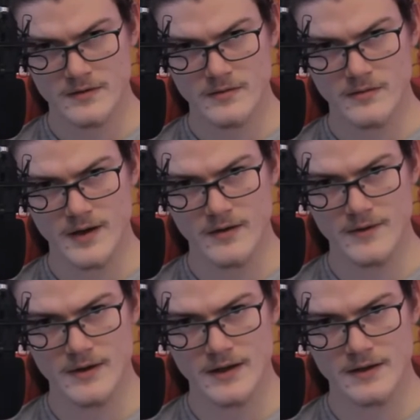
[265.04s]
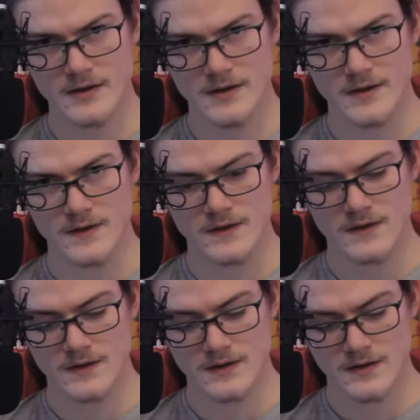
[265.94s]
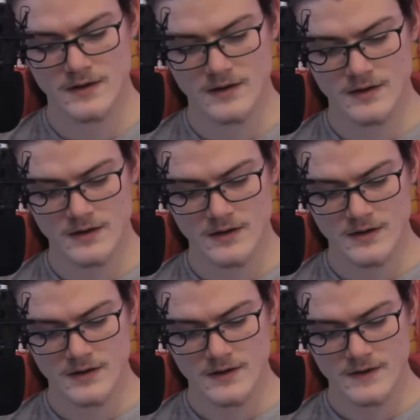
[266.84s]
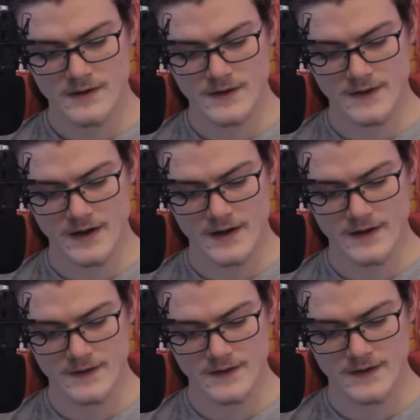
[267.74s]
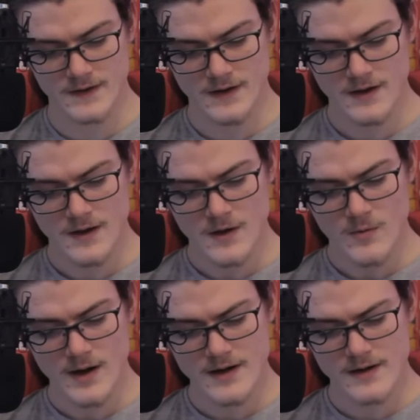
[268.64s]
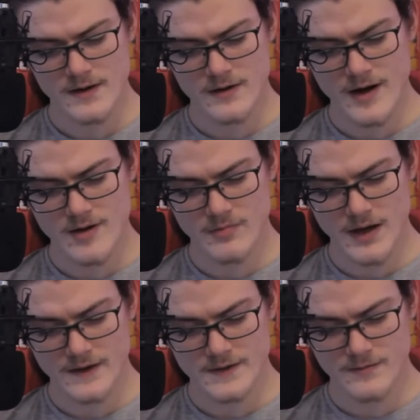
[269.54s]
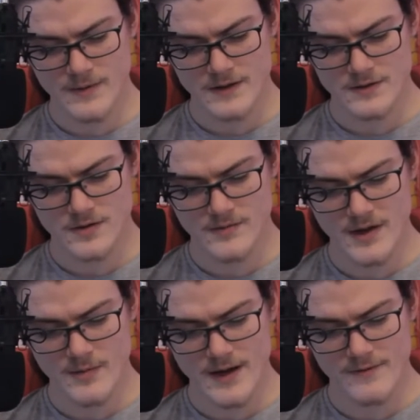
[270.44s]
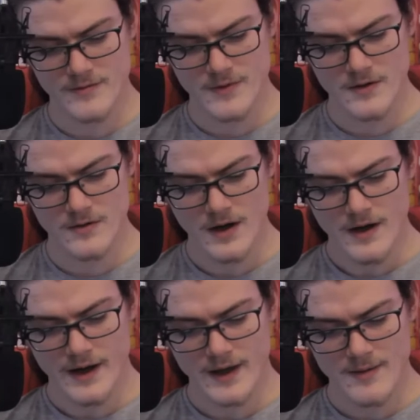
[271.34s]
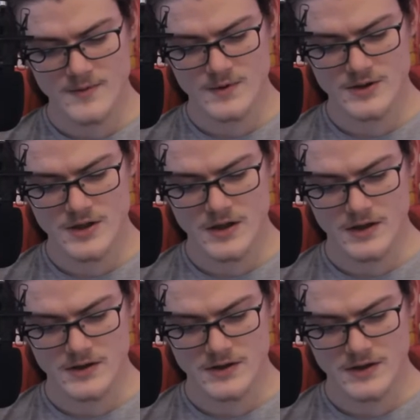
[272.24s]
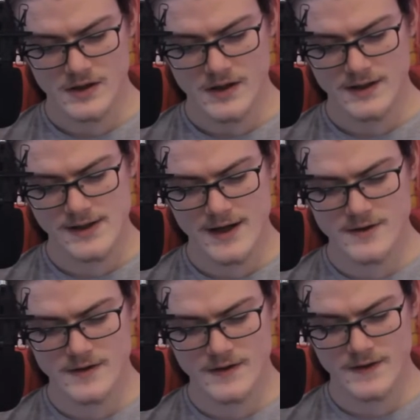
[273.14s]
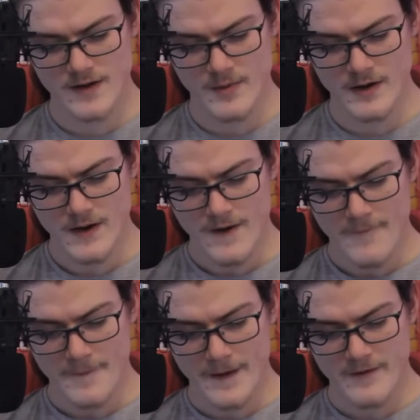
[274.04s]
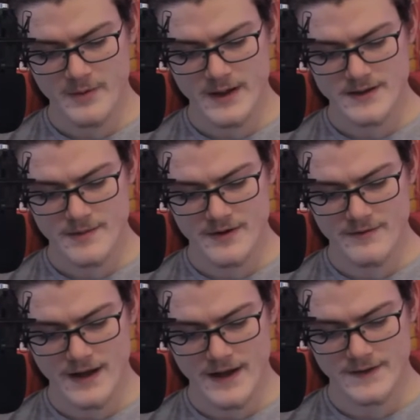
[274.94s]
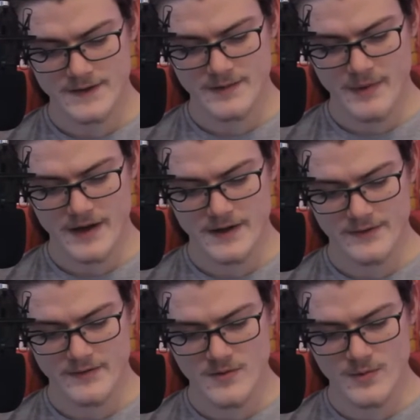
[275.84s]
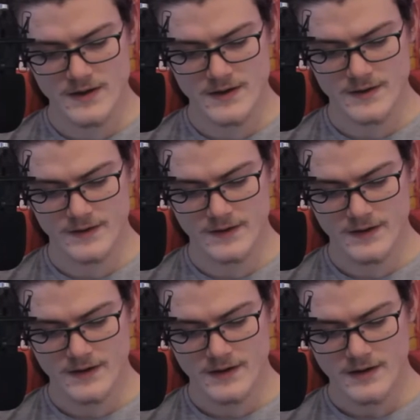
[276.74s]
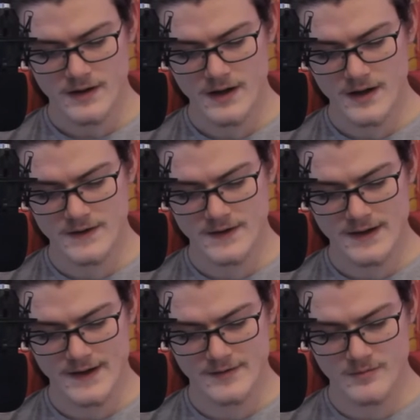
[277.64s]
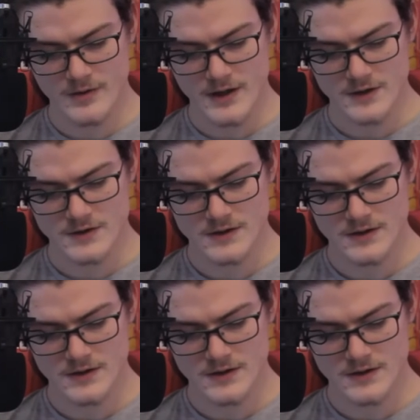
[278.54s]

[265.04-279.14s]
Where have you learned this? The son answered, When the great blast of wind tore me away from you, I came to a church, and there during the summer I have picked up the flies and spiders from the windows, and heard this lesson preached.